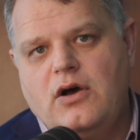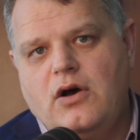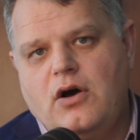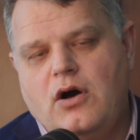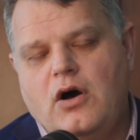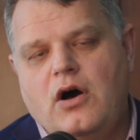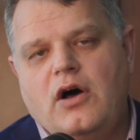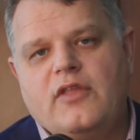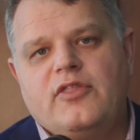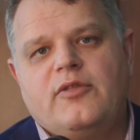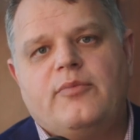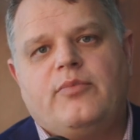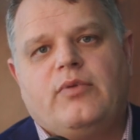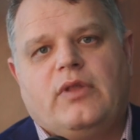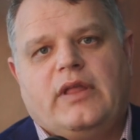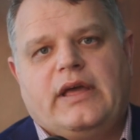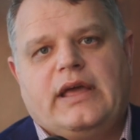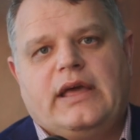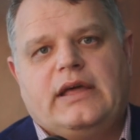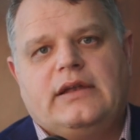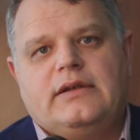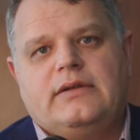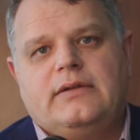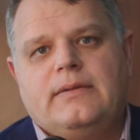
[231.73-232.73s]
on the
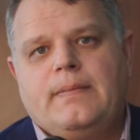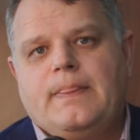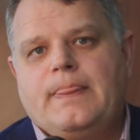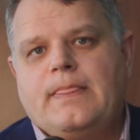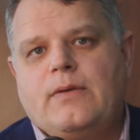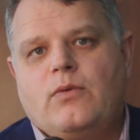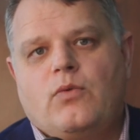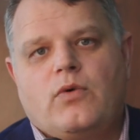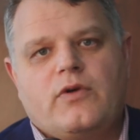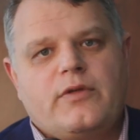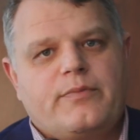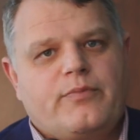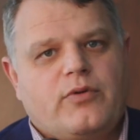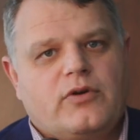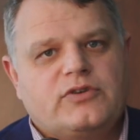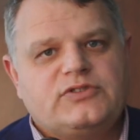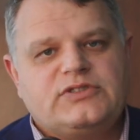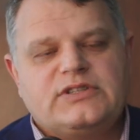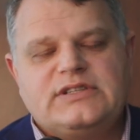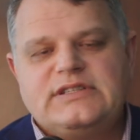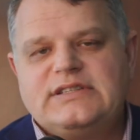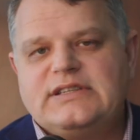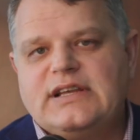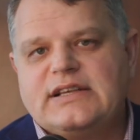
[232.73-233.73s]
plan where the
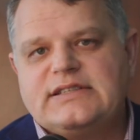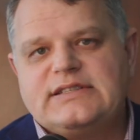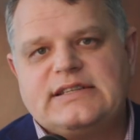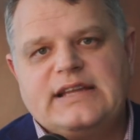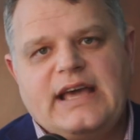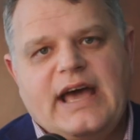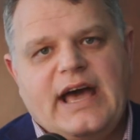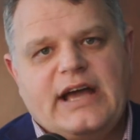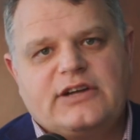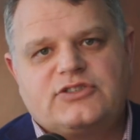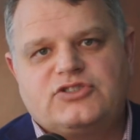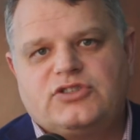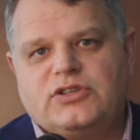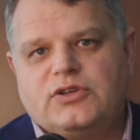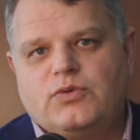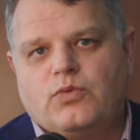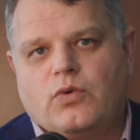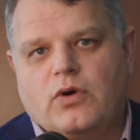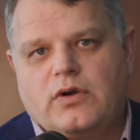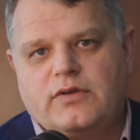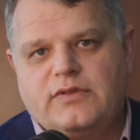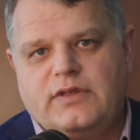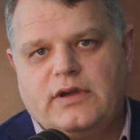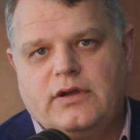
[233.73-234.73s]
person doesn't actually
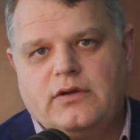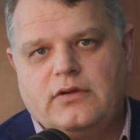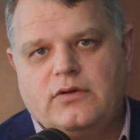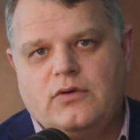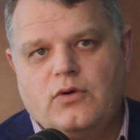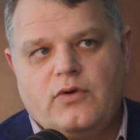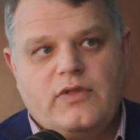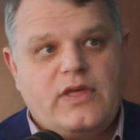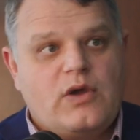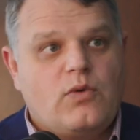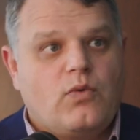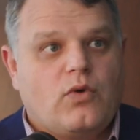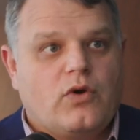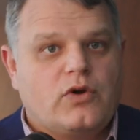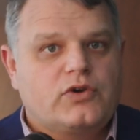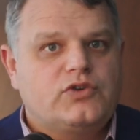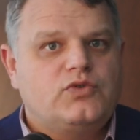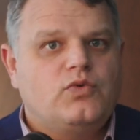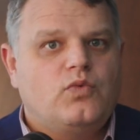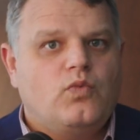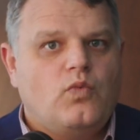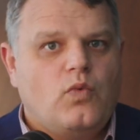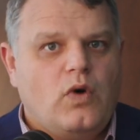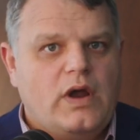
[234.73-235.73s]
work there, or they
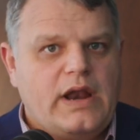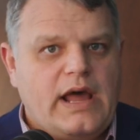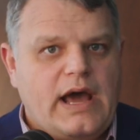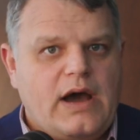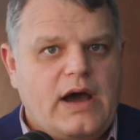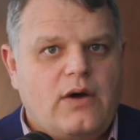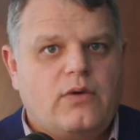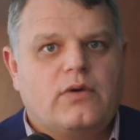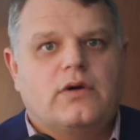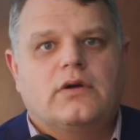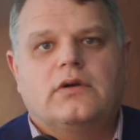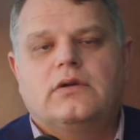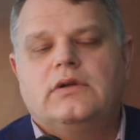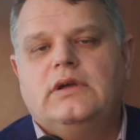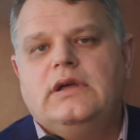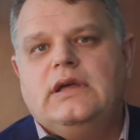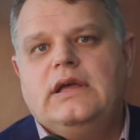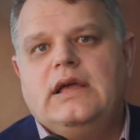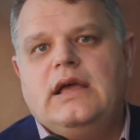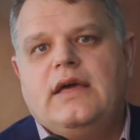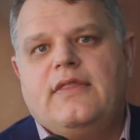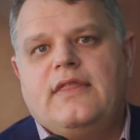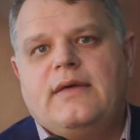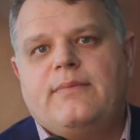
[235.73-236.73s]
worked 1 hour.
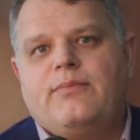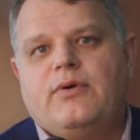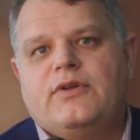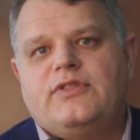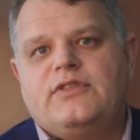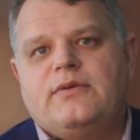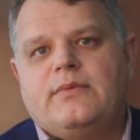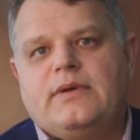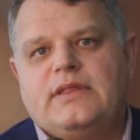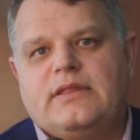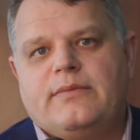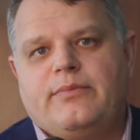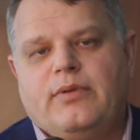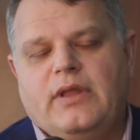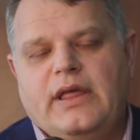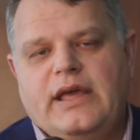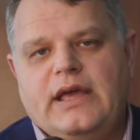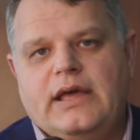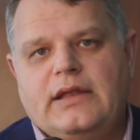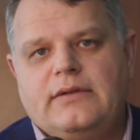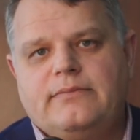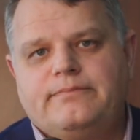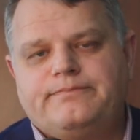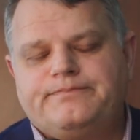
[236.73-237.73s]
And they put them in the
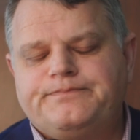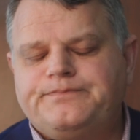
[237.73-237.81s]
plan,